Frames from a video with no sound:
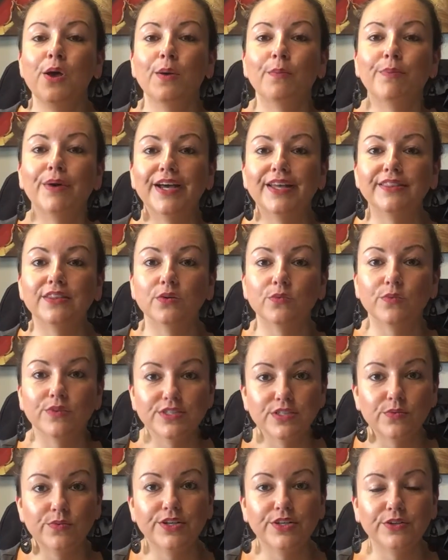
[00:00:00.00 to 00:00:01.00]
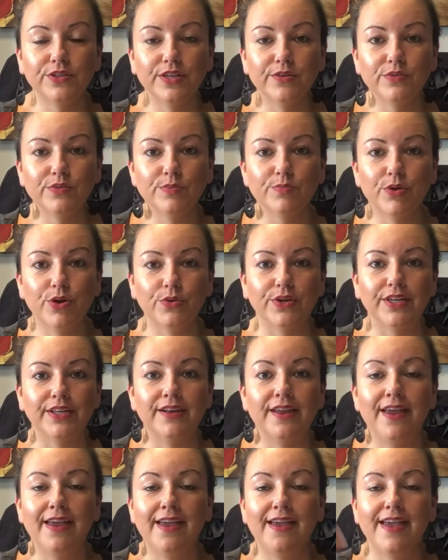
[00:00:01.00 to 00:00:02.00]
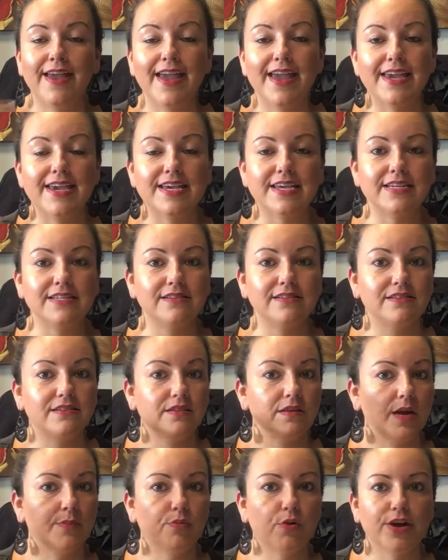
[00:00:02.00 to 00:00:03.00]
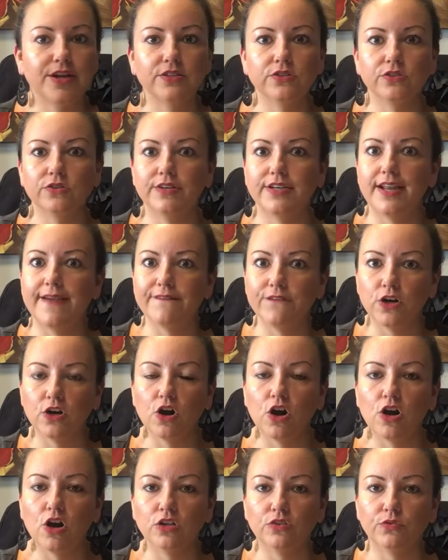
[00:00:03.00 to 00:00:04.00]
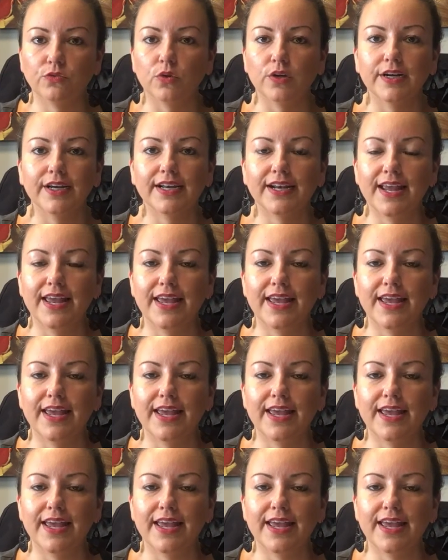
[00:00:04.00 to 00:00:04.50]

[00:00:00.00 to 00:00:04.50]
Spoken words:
But there was a window that was broken, and appraiser never called for it.